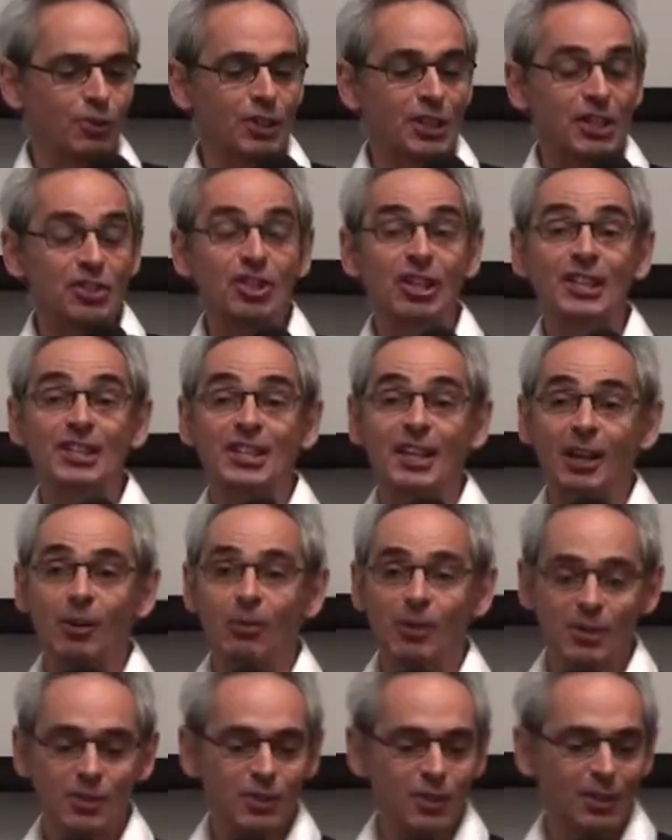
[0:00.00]
Teaching
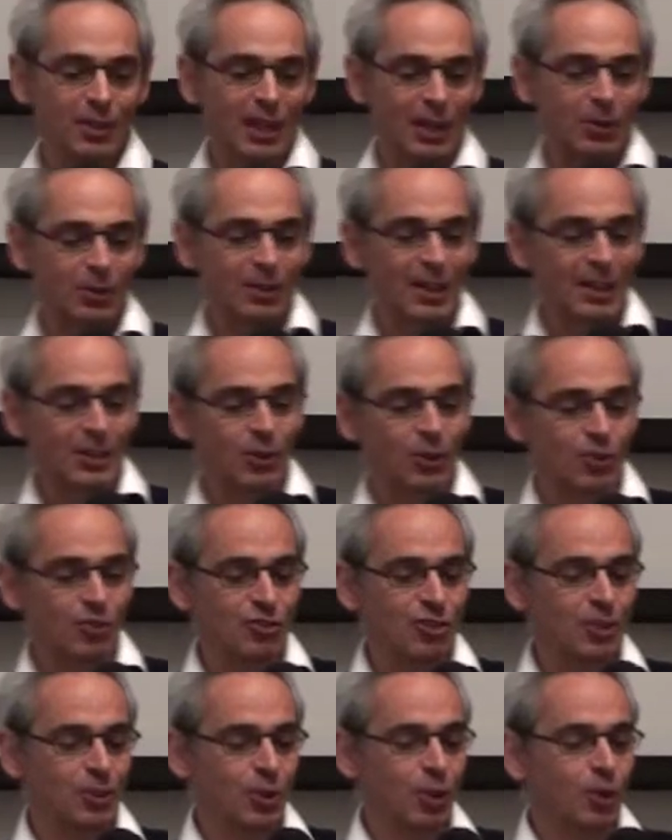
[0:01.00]
Sequence on
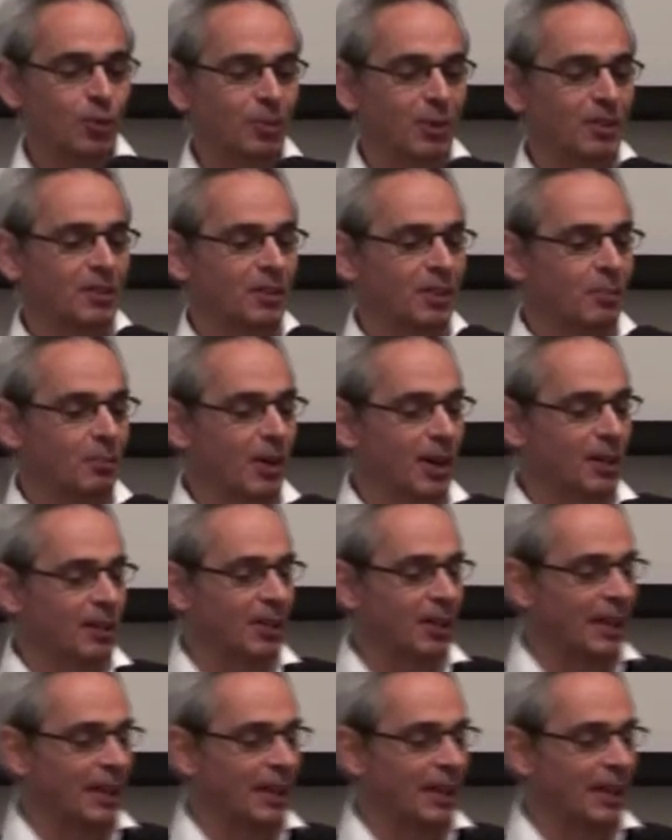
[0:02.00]
Nanotechnology, documented by the